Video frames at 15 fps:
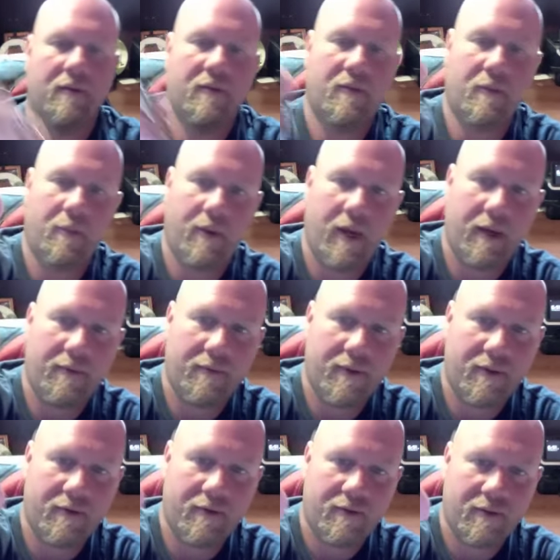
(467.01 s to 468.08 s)
So we have
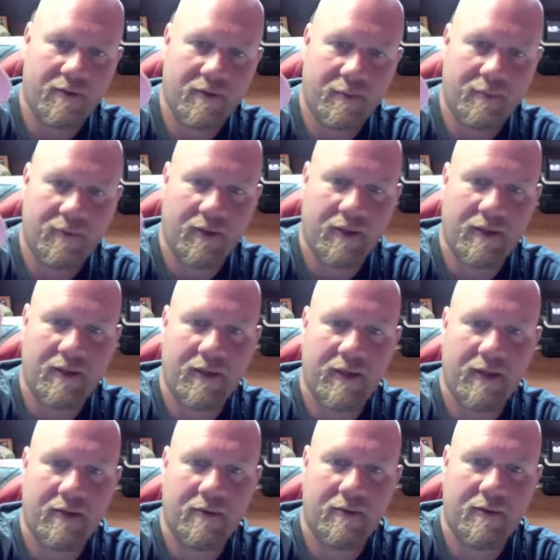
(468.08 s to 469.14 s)
this, it's upside
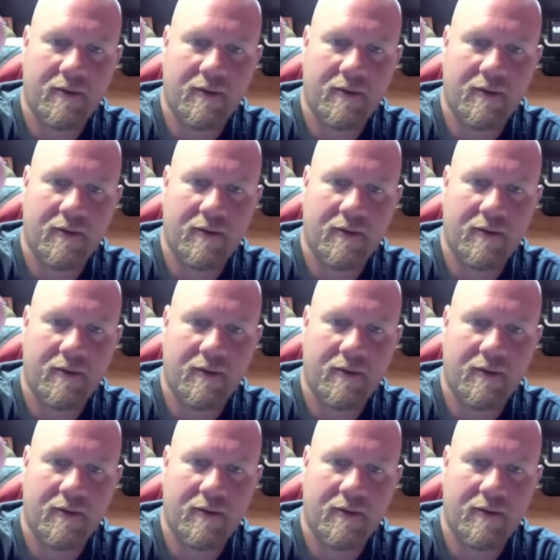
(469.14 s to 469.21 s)
down.